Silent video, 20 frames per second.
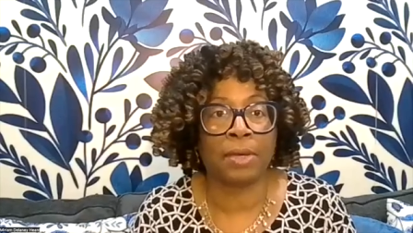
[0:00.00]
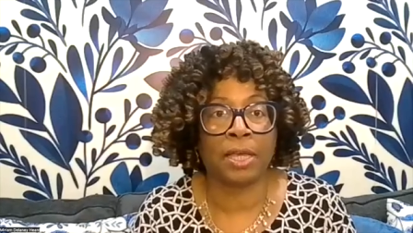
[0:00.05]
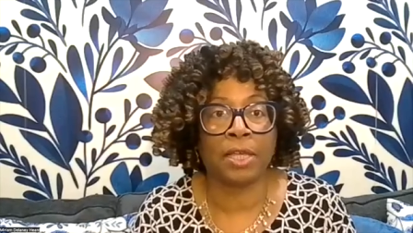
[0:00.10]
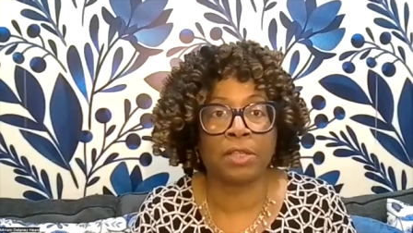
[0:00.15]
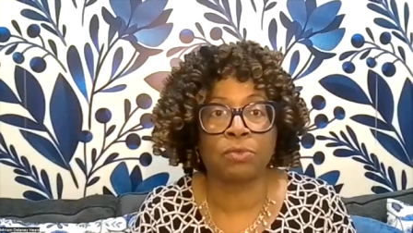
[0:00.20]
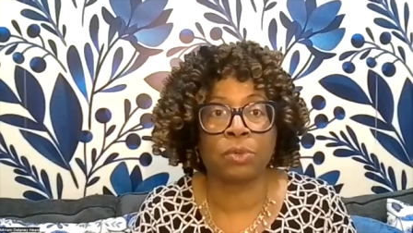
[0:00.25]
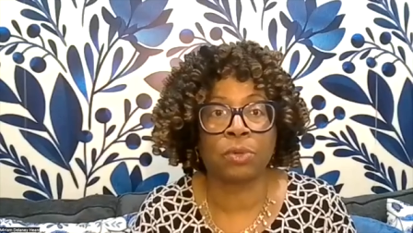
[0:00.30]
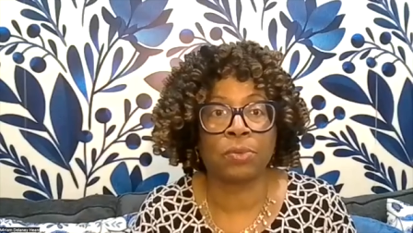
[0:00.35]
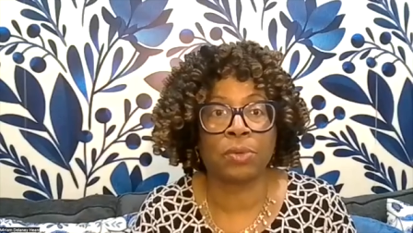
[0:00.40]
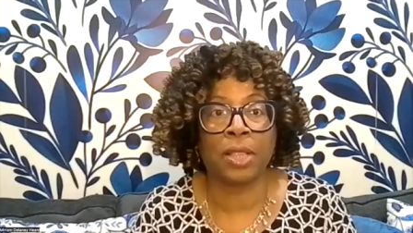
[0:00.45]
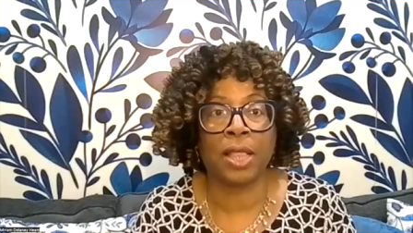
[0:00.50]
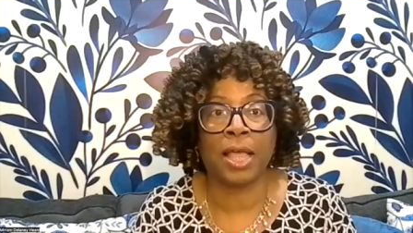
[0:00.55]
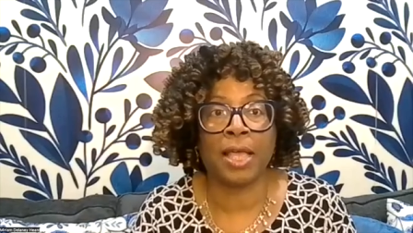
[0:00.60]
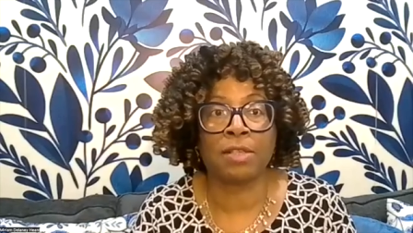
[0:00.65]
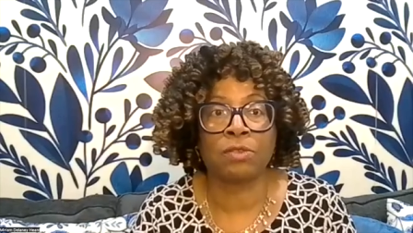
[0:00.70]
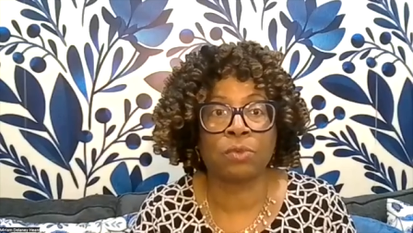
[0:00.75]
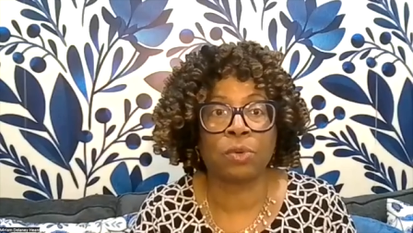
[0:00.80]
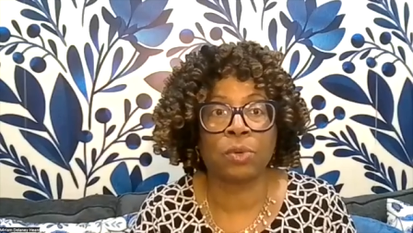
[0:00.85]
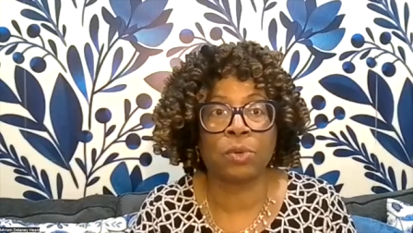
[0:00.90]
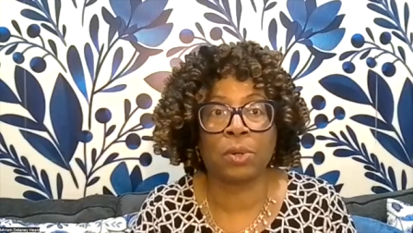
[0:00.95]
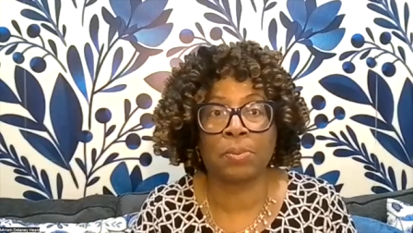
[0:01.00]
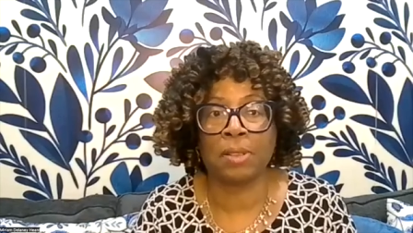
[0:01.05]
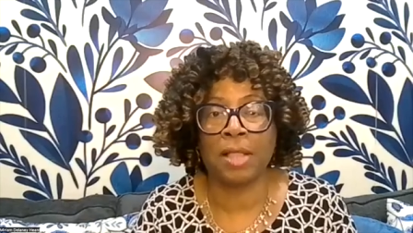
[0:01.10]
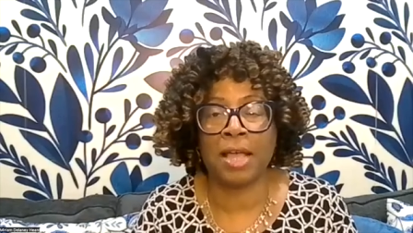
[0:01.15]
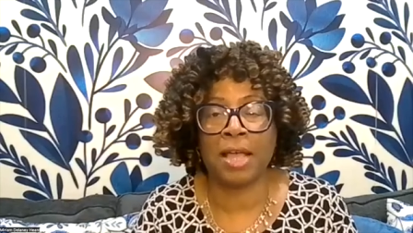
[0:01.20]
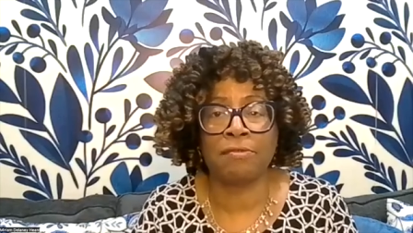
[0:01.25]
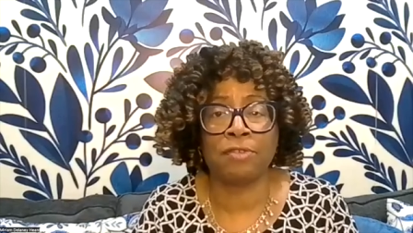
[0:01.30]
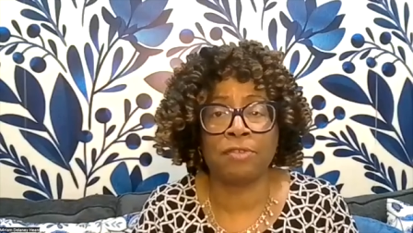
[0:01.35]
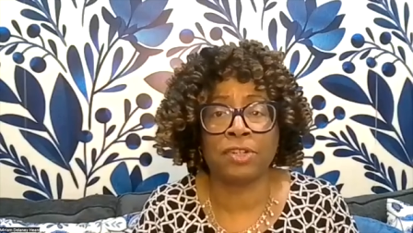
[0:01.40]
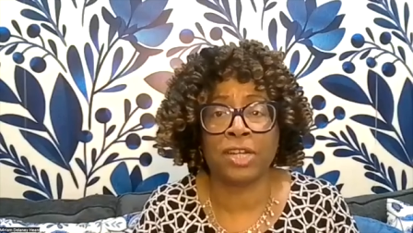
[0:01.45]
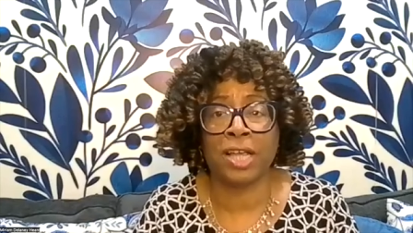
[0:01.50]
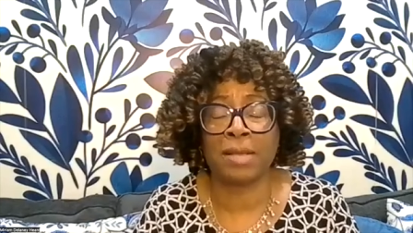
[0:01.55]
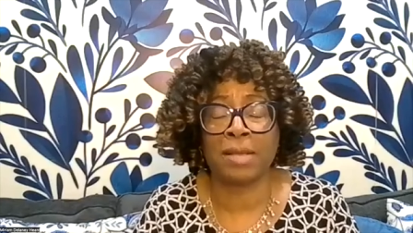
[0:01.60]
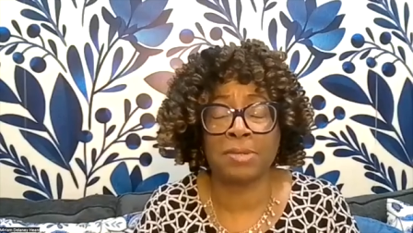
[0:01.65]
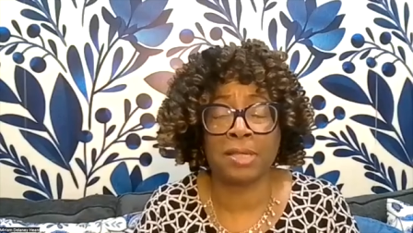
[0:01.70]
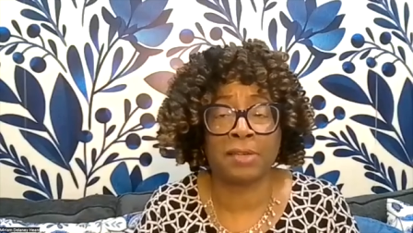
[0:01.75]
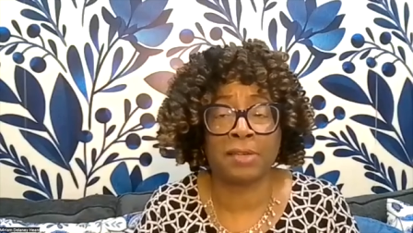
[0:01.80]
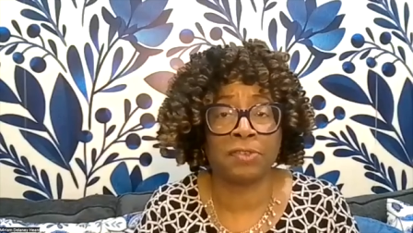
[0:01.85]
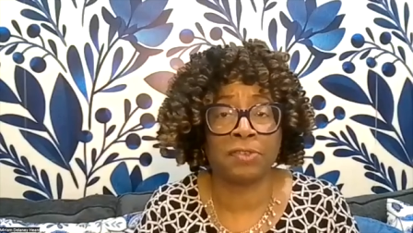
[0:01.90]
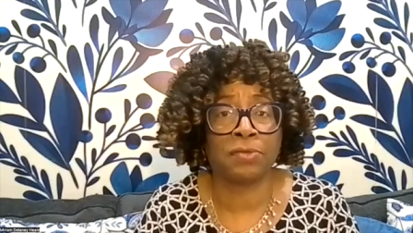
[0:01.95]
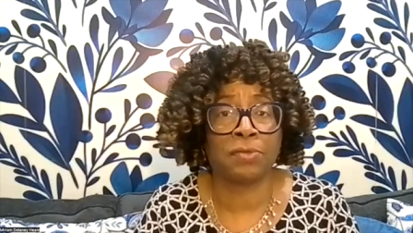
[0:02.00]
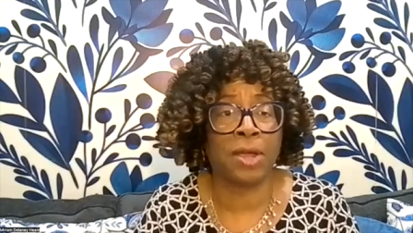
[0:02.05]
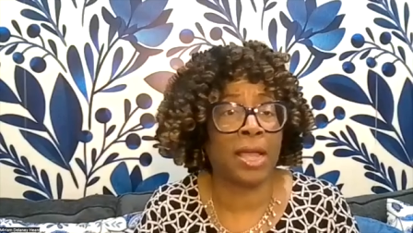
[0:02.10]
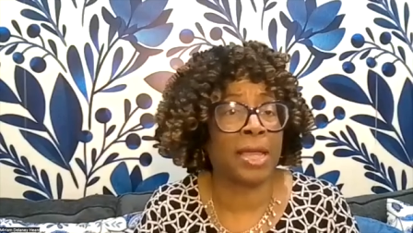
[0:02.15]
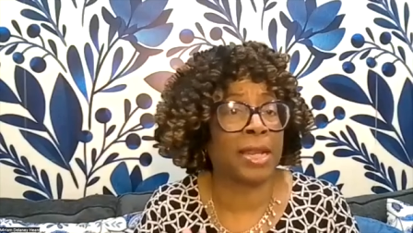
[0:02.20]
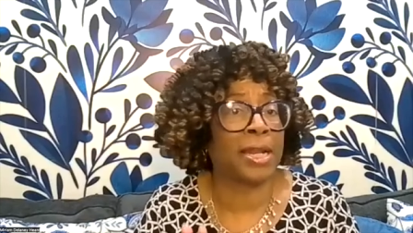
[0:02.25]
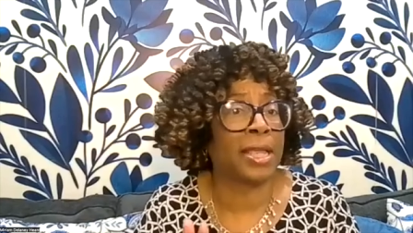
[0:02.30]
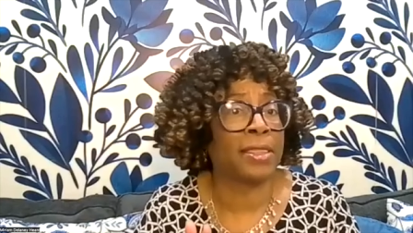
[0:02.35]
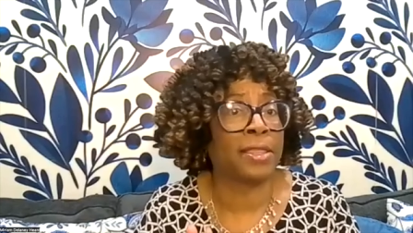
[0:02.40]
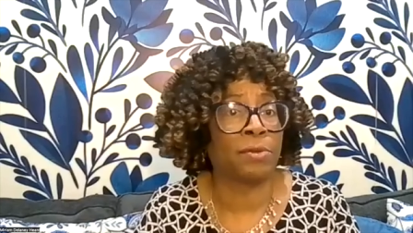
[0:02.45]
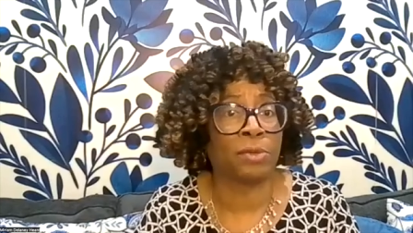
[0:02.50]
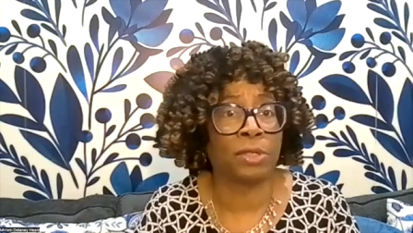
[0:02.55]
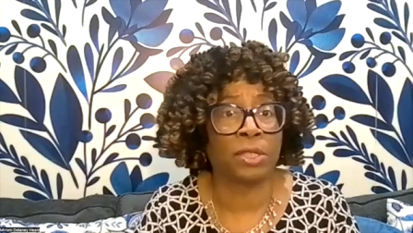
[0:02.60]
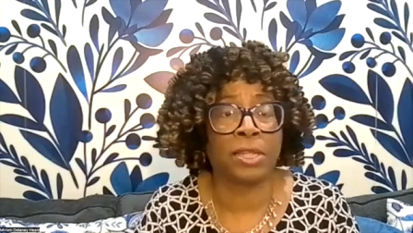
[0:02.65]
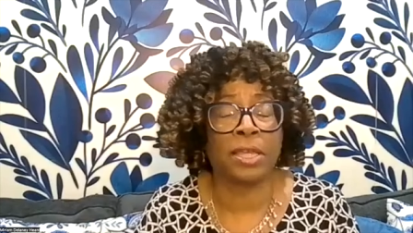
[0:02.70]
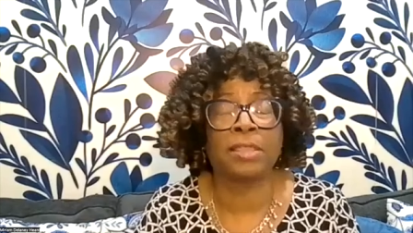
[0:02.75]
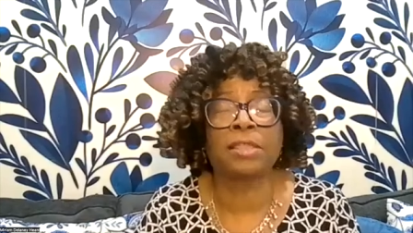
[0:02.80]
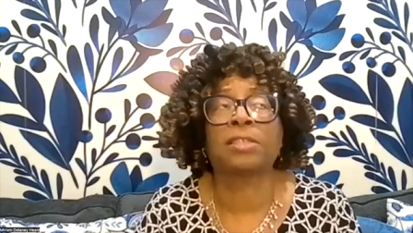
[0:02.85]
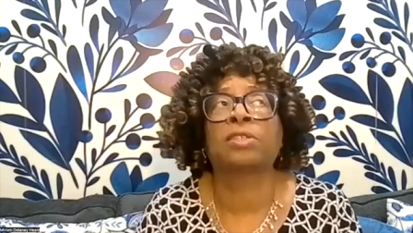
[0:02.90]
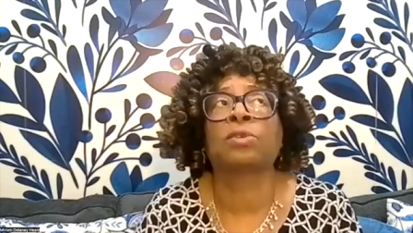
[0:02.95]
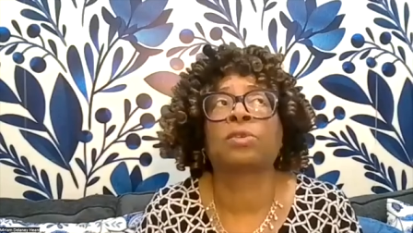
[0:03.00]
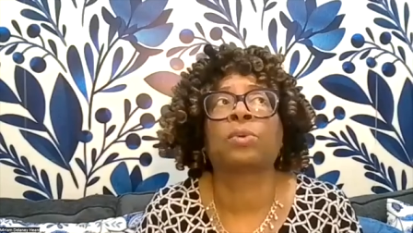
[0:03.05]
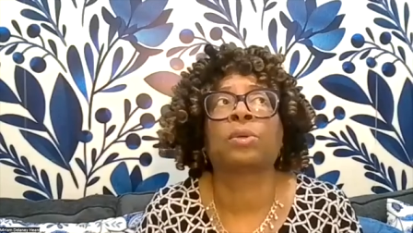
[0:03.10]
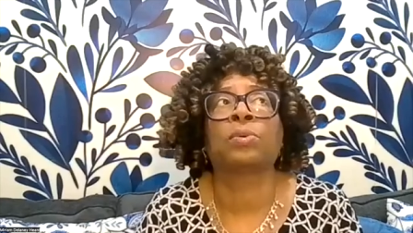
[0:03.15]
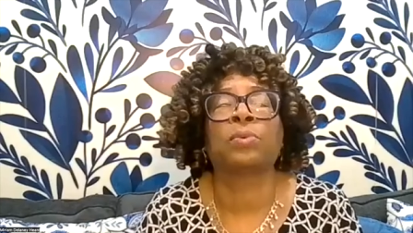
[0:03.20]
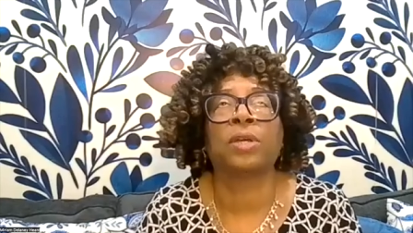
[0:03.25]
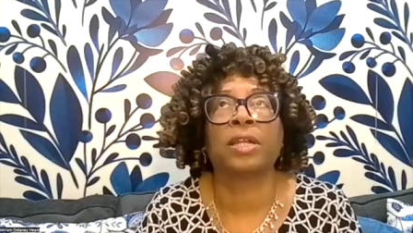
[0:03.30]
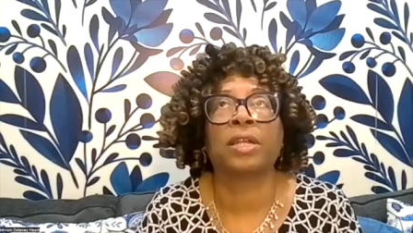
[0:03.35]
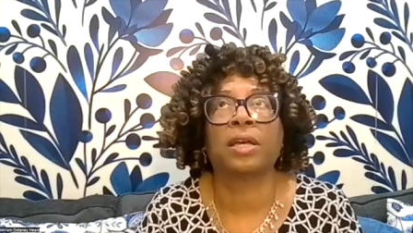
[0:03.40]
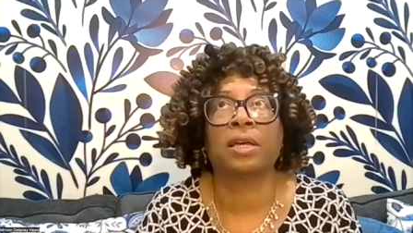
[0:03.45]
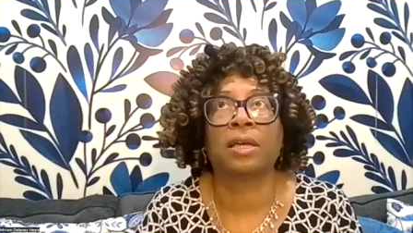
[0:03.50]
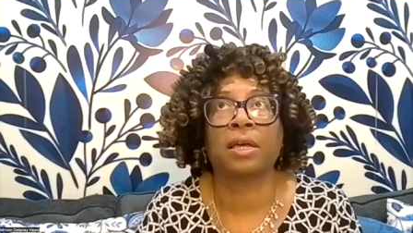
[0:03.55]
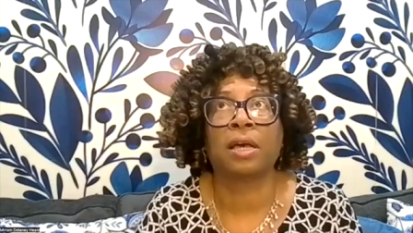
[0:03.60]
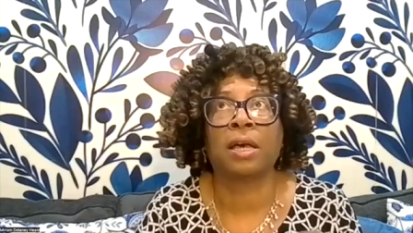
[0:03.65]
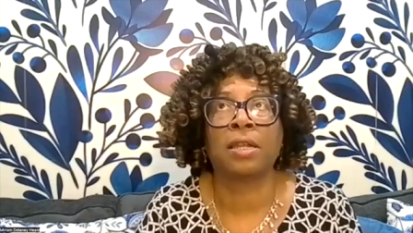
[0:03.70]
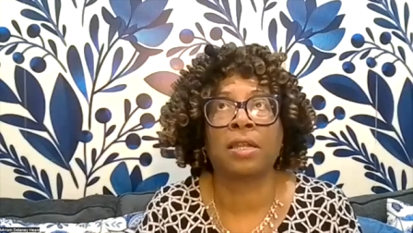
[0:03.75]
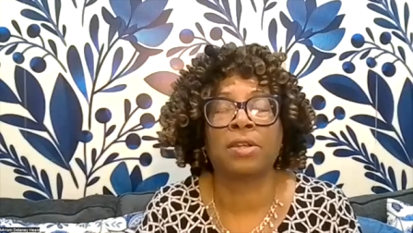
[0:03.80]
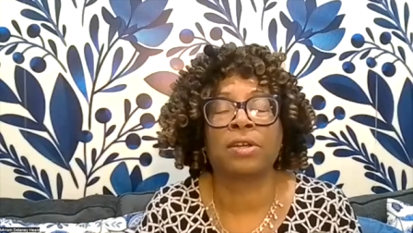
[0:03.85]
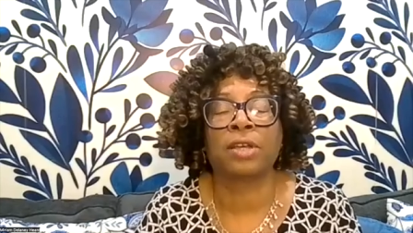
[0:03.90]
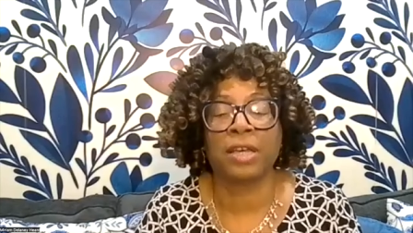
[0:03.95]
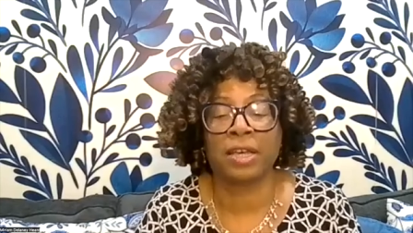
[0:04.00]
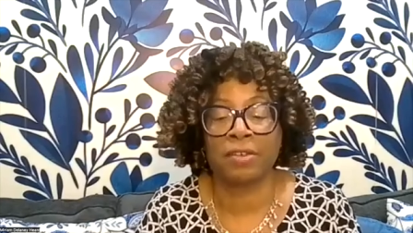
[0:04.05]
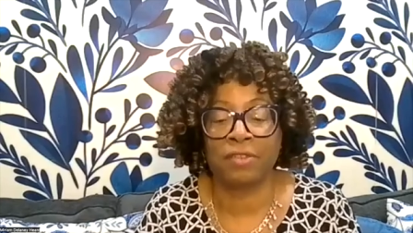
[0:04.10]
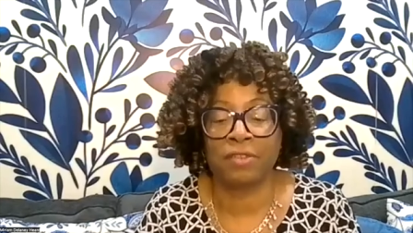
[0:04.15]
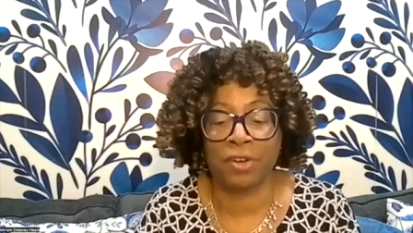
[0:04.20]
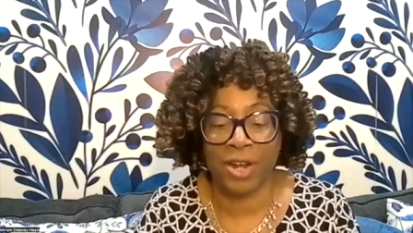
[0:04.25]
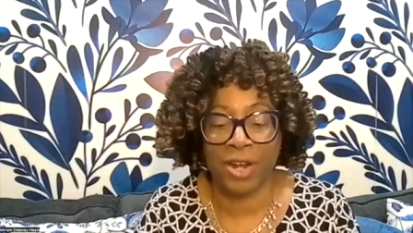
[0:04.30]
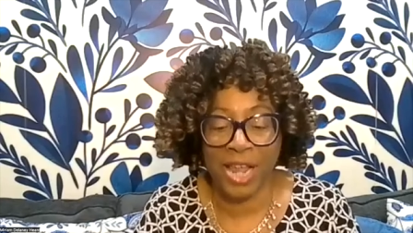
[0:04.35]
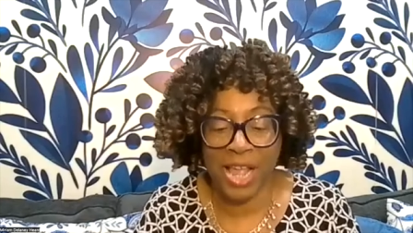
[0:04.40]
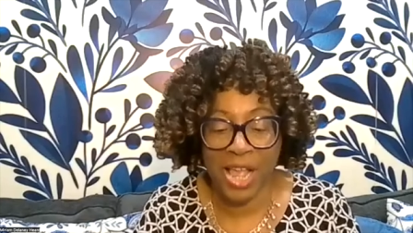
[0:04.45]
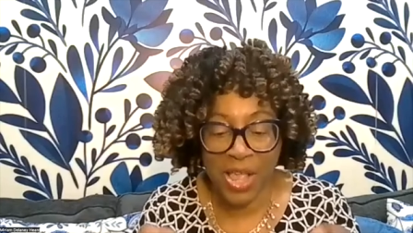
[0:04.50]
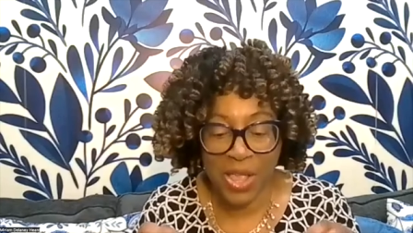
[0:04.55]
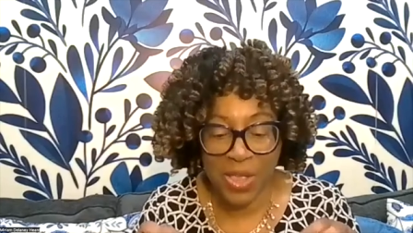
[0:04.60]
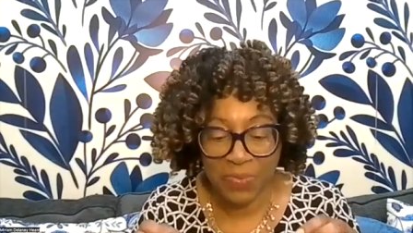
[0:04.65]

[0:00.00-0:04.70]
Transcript: Because we realized we were applying for jobs left and right and there was nothing. So we went undercover.